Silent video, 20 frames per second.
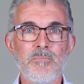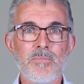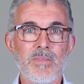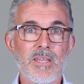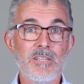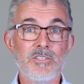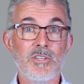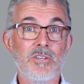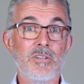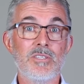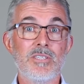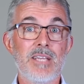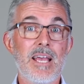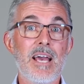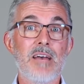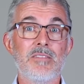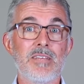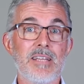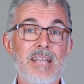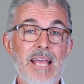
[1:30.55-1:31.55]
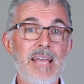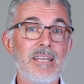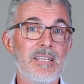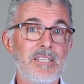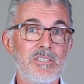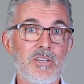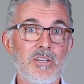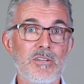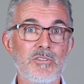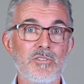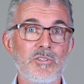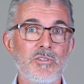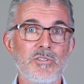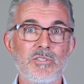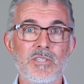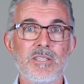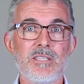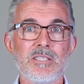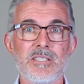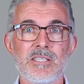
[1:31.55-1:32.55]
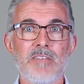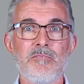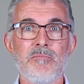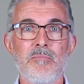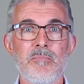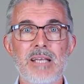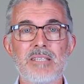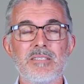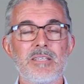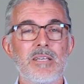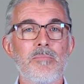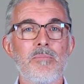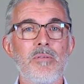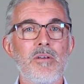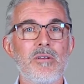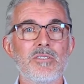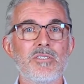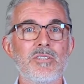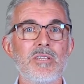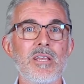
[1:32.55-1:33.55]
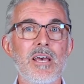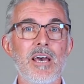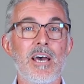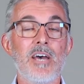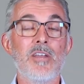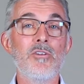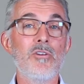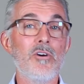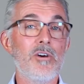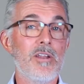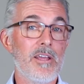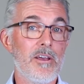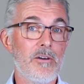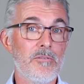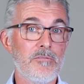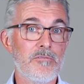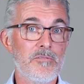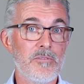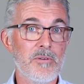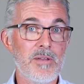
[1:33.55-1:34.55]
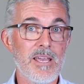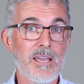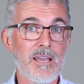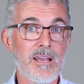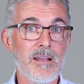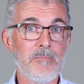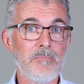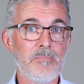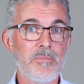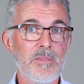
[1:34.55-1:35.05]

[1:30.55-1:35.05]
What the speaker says: It turns out that anecdotes using the 7 basic plots are not helpful here.